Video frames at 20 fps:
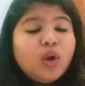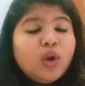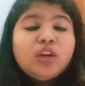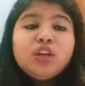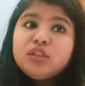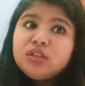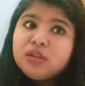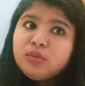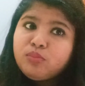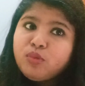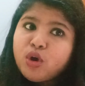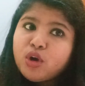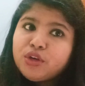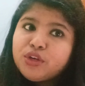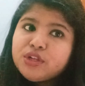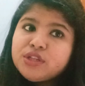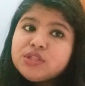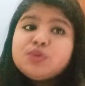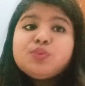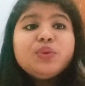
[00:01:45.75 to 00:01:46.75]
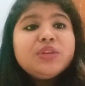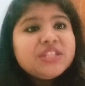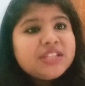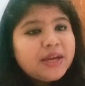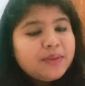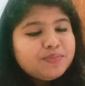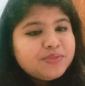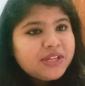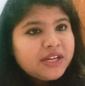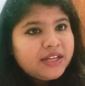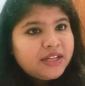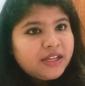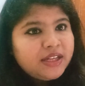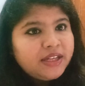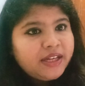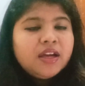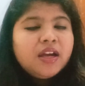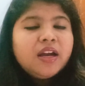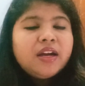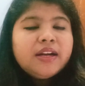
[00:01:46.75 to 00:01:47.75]
What are the modules which comes under
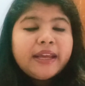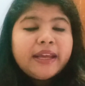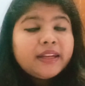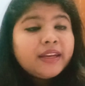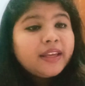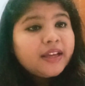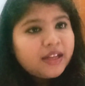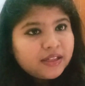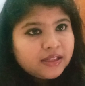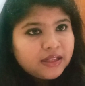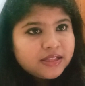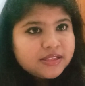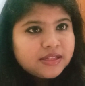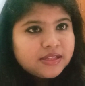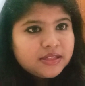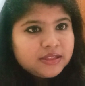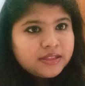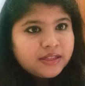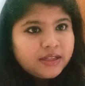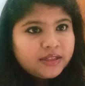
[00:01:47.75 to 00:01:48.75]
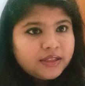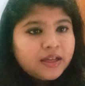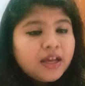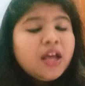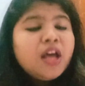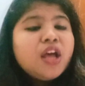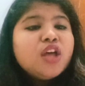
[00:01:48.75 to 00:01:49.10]
technical consultant?